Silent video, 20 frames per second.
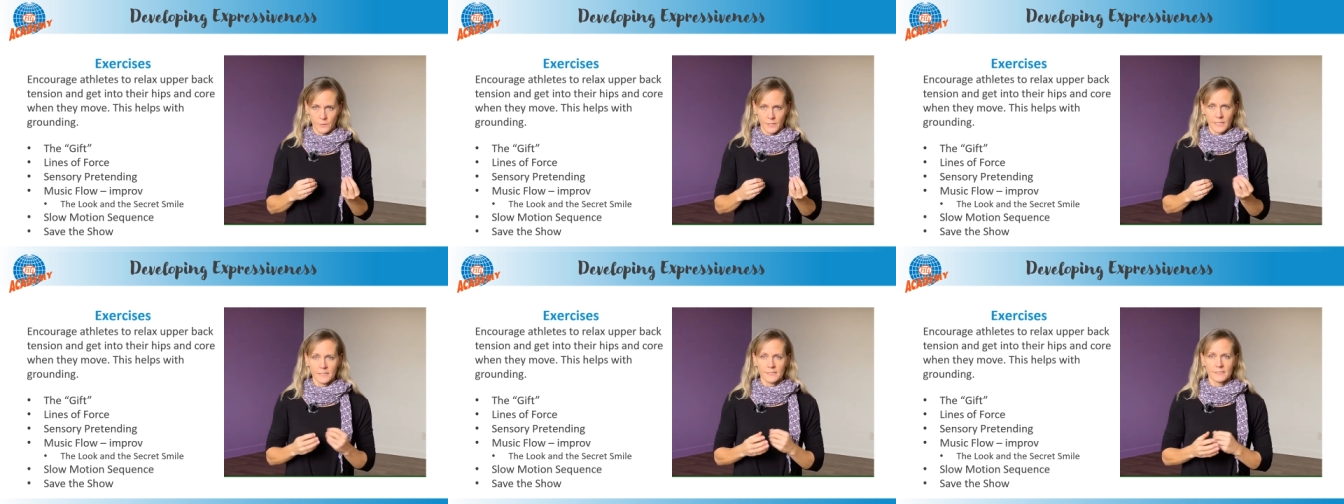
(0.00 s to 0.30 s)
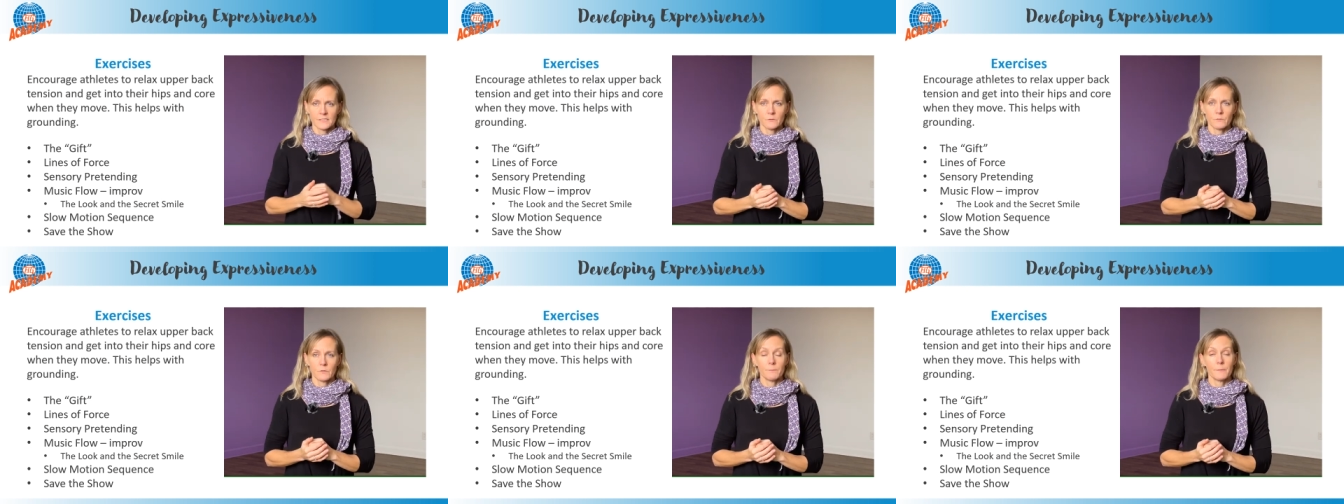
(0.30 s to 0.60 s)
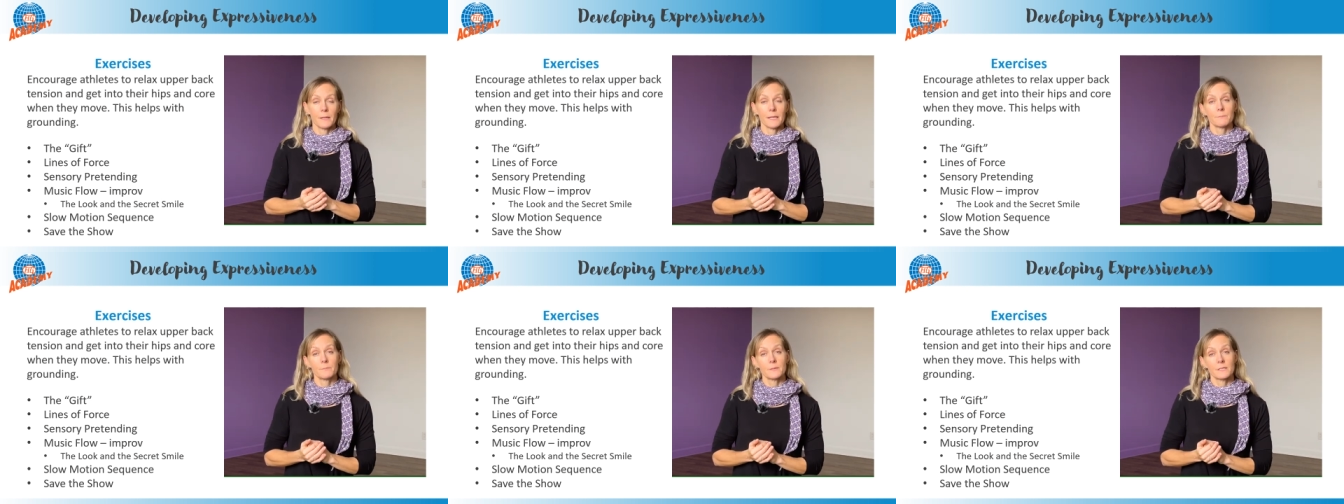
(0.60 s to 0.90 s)
So it
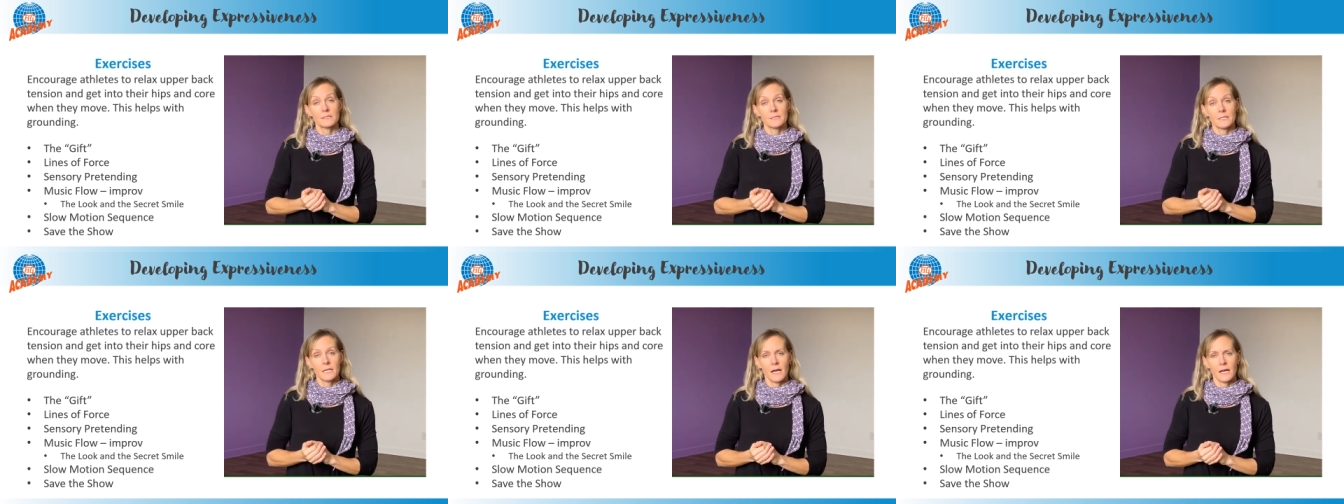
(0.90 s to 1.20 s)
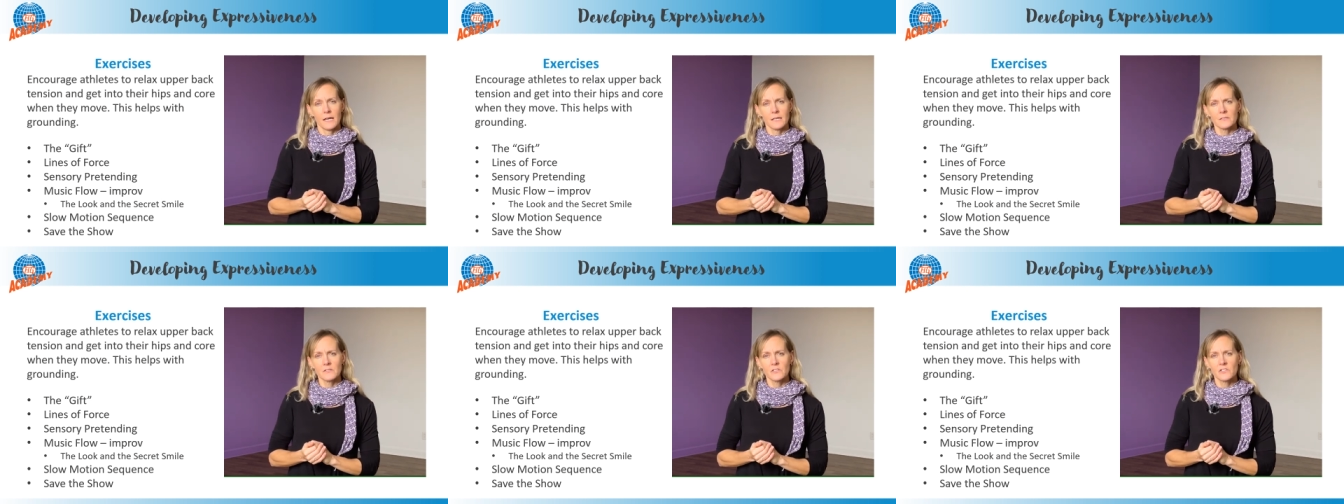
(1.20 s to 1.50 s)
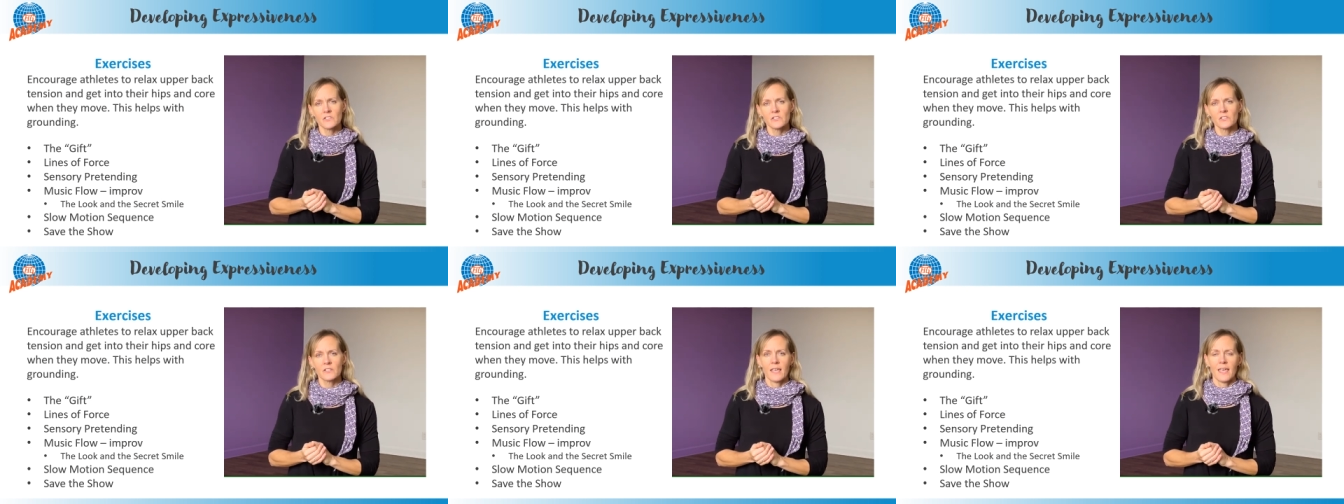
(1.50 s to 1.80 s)
might be touch,
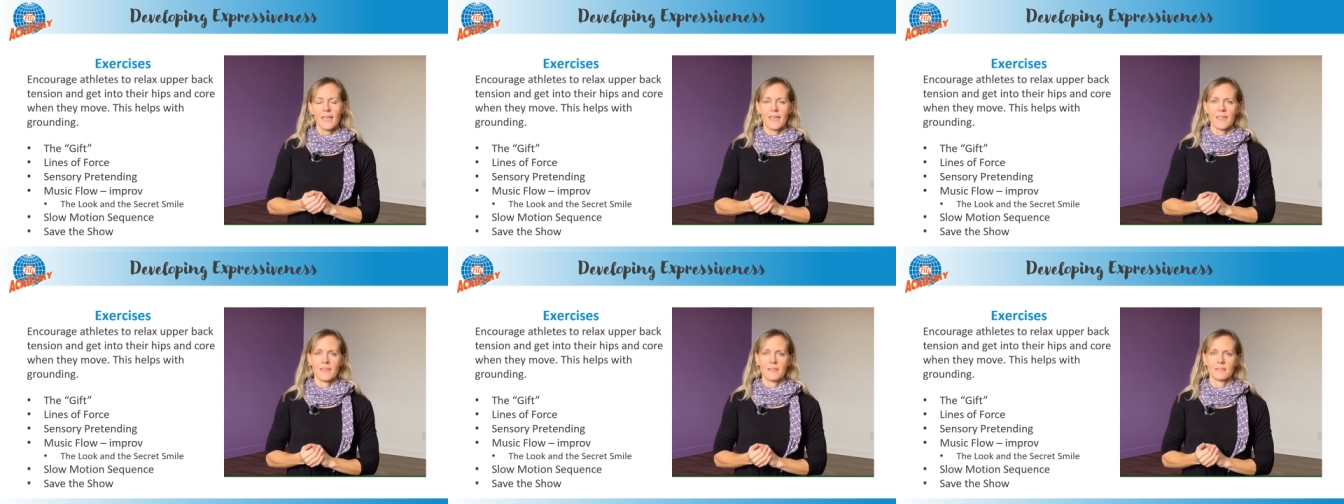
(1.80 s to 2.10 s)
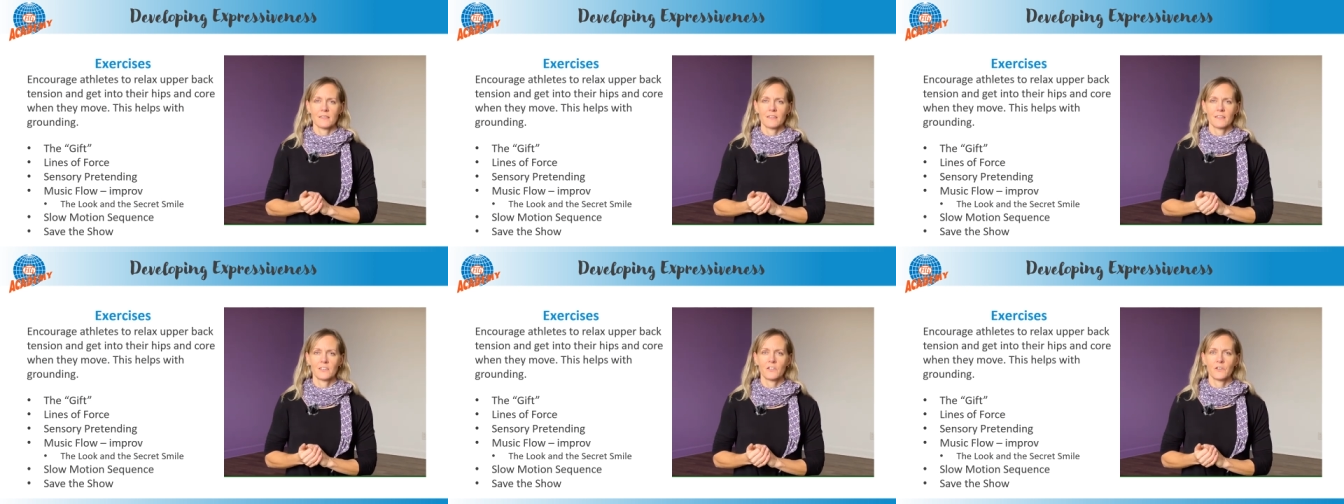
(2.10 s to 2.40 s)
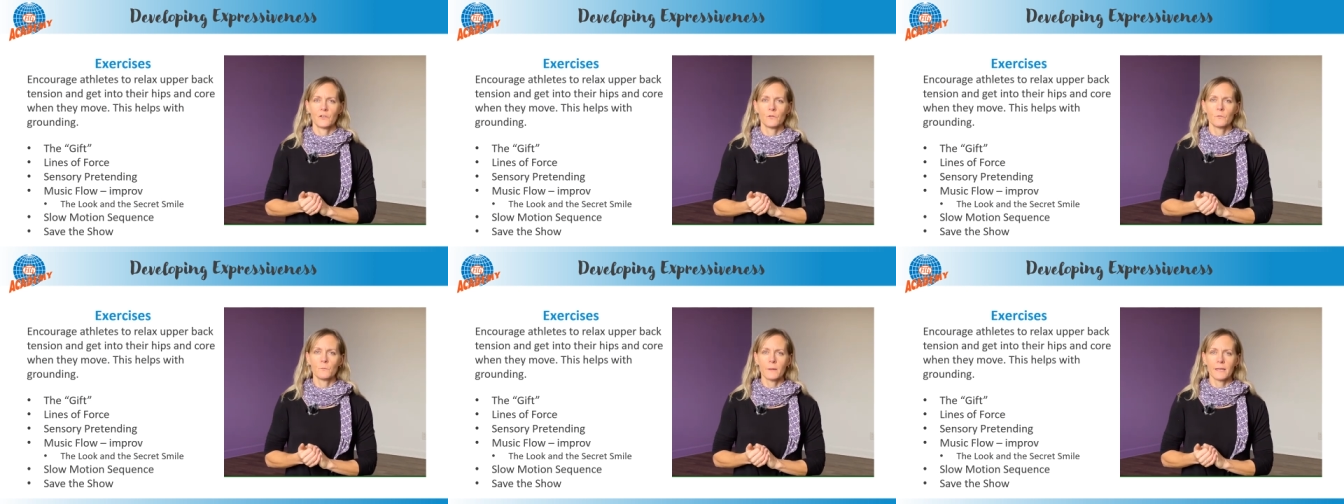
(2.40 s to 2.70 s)
and the
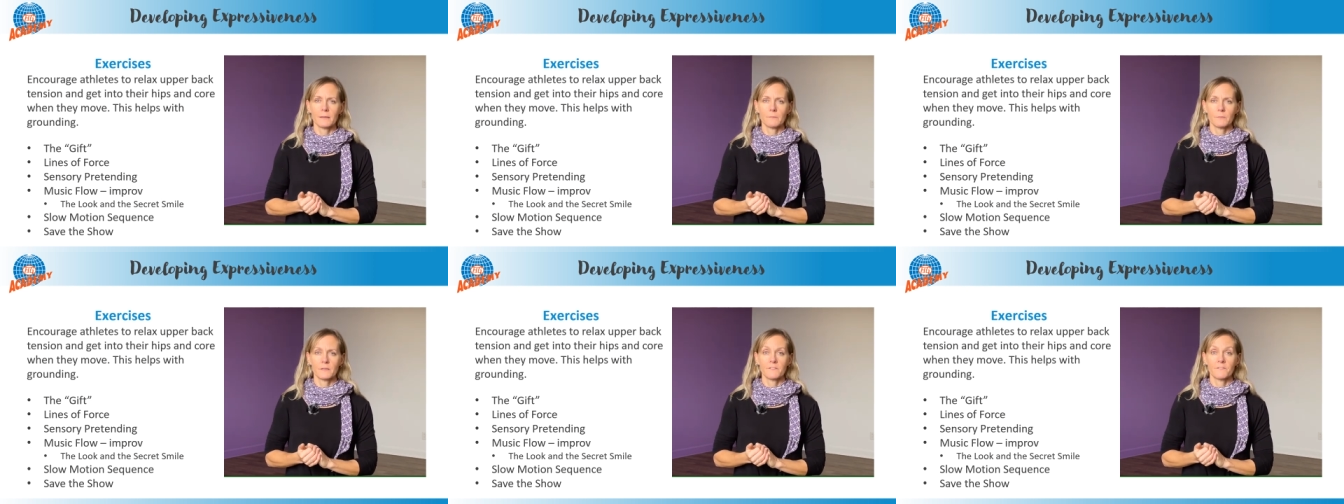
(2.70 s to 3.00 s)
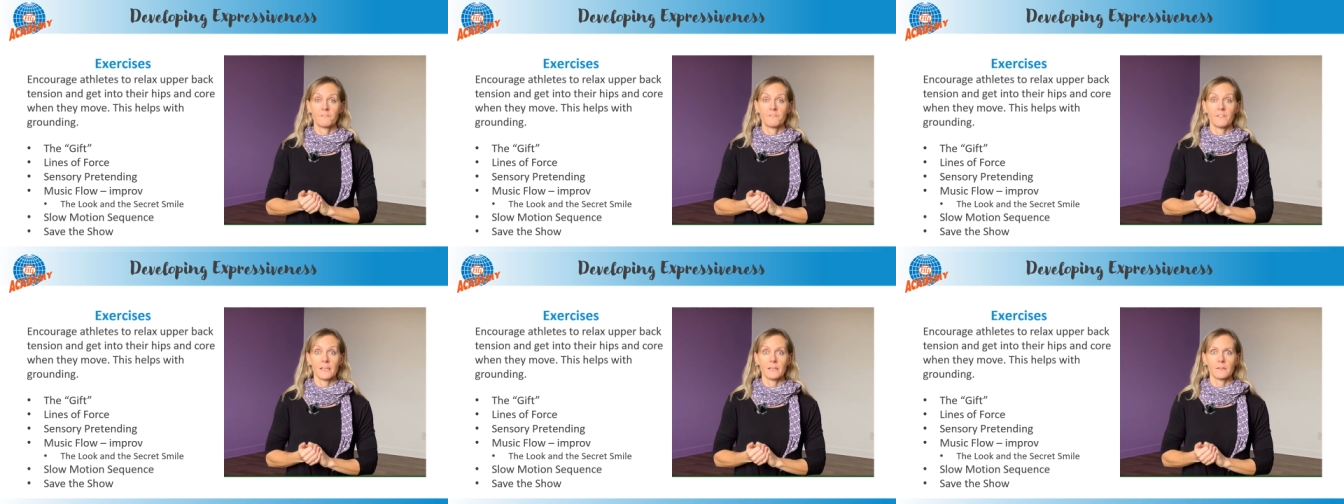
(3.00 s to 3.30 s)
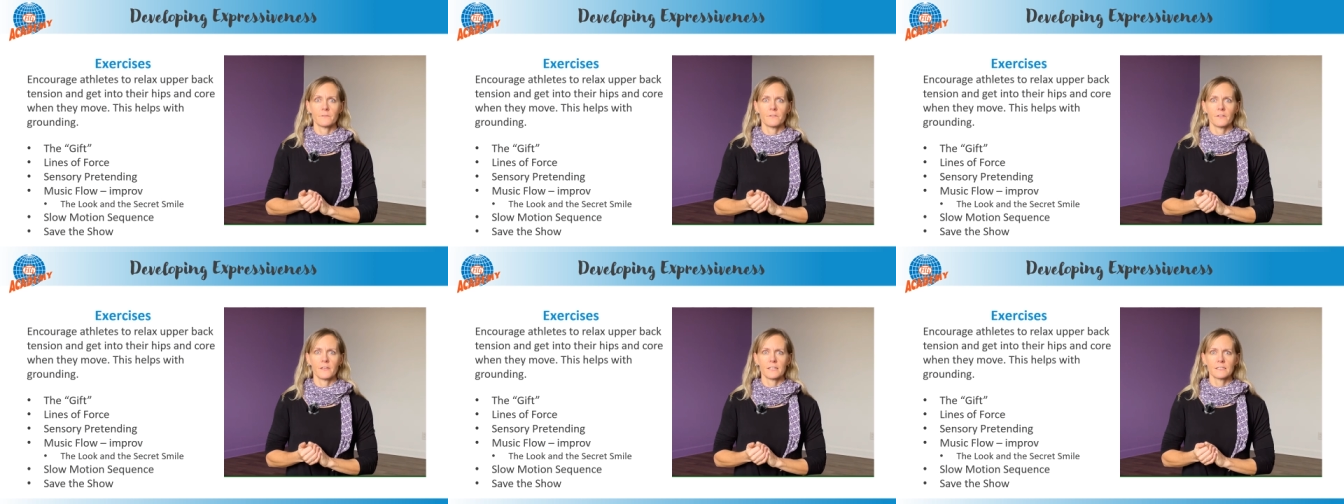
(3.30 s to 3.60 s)
cue might be
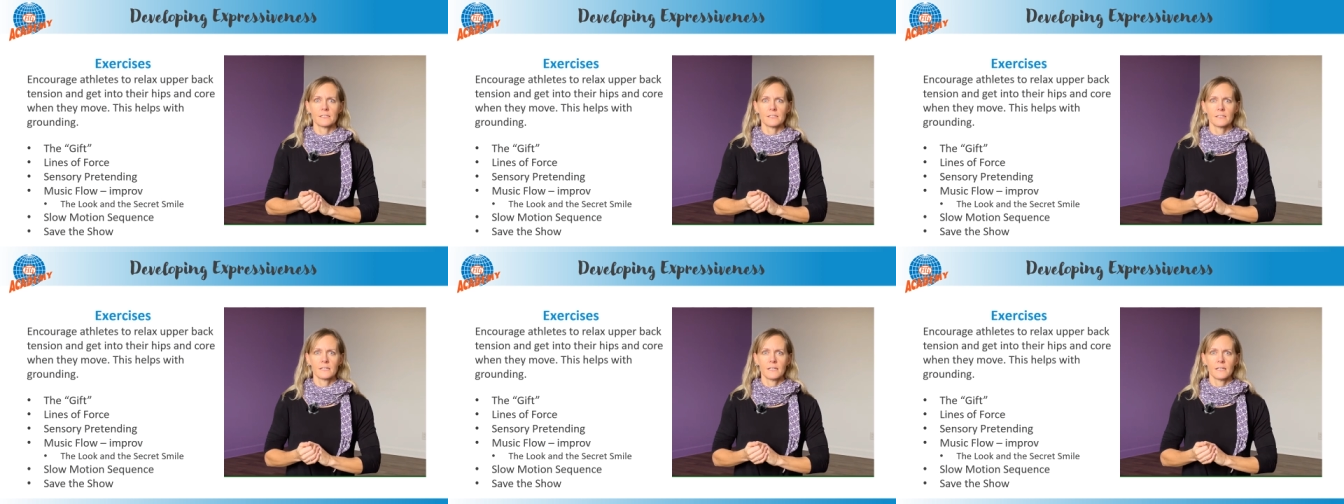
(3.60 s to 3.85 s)
velvet.